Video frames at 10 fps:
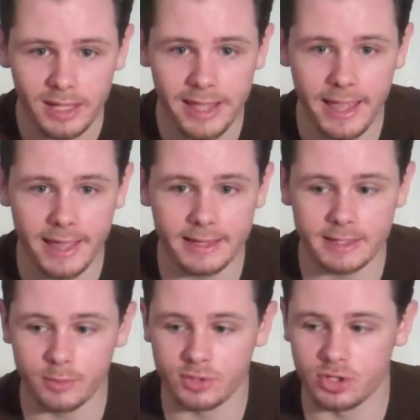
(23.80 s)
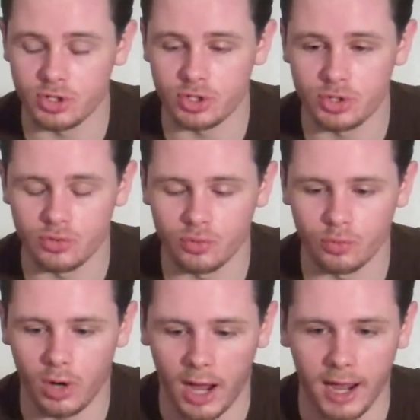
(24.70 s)
and it was just
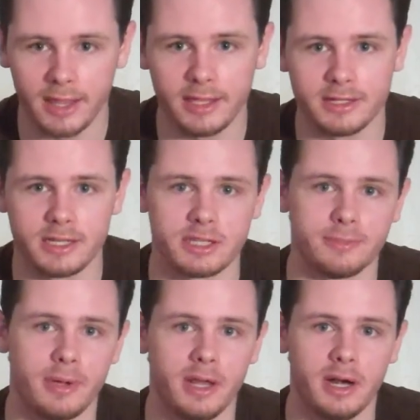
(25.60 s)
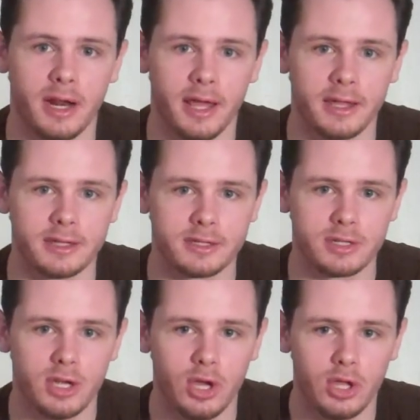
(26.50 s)
highly anticipated
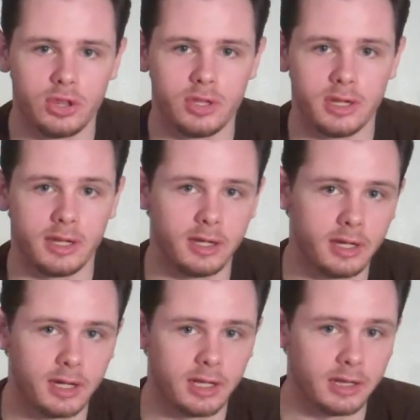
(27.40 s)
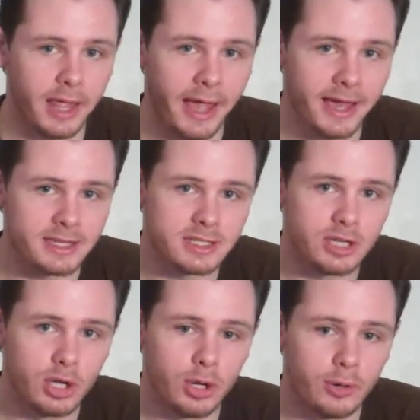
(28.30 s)
as the last,